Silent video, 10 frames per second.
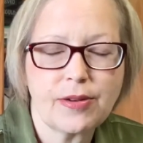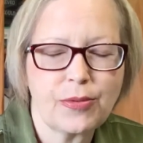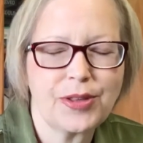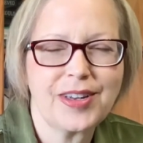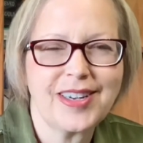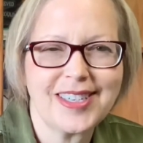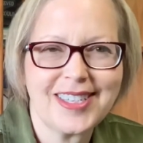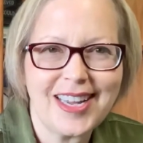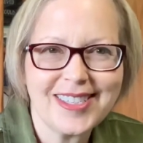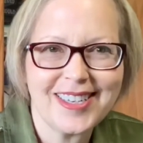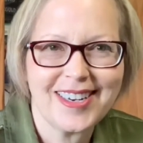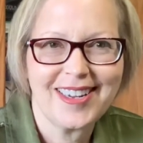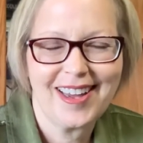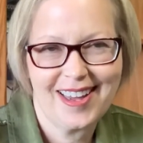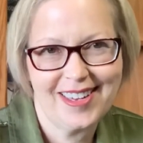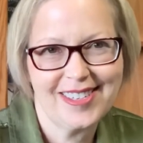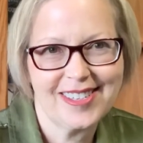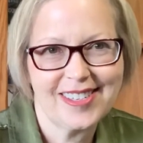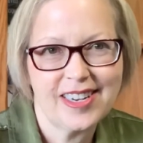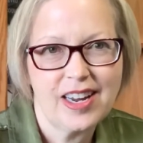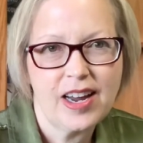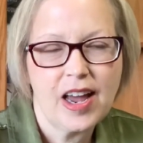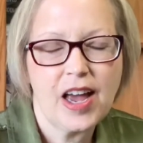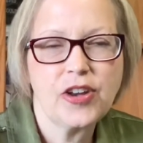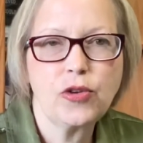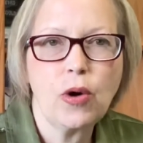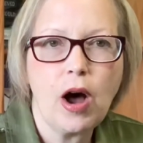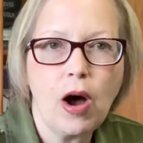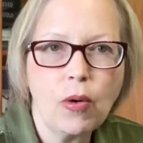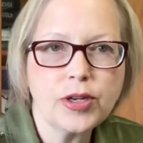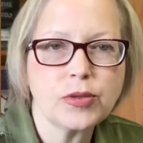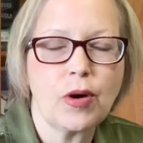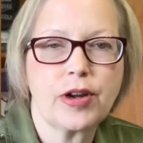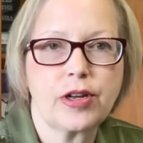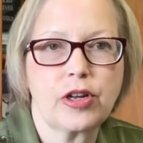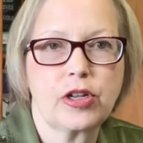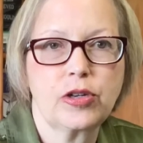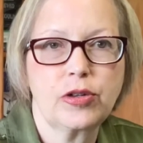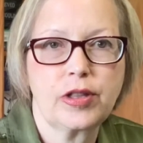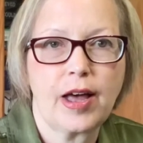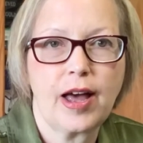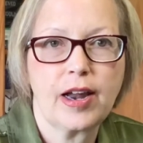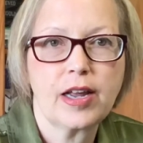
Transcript: necessity ends. And you always want to include that.